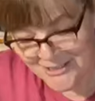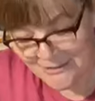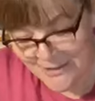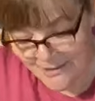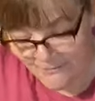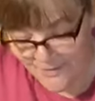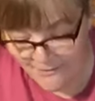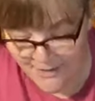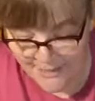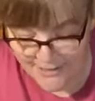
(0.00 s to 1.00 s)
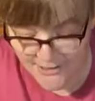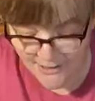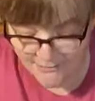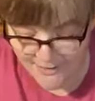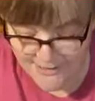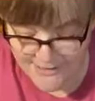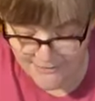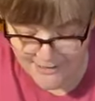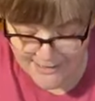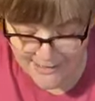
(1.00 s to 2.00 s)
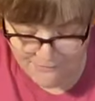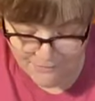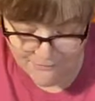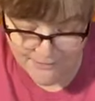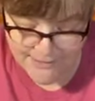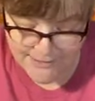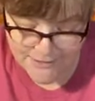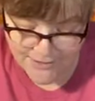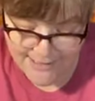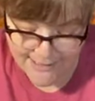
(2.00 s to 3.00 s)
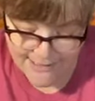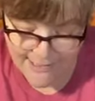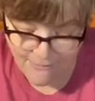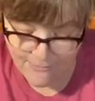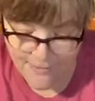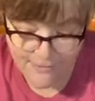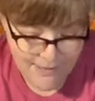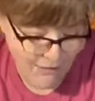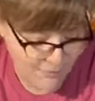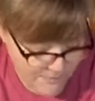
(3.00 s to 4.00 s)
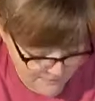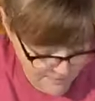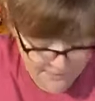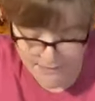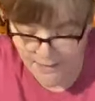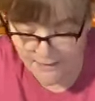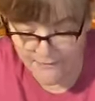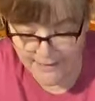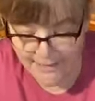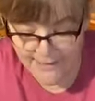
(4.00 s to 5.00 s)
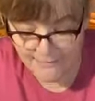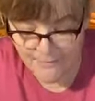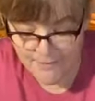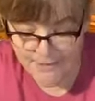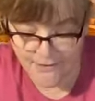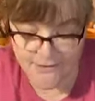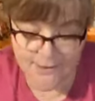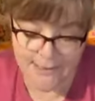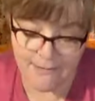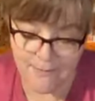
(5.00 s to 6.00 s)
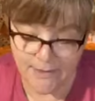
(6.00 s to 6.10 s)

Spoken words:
shoot. Well, they've got a dog run, and so they'd have to really try to get out, but that would be my luck. Like, I'd come upstairs and they'd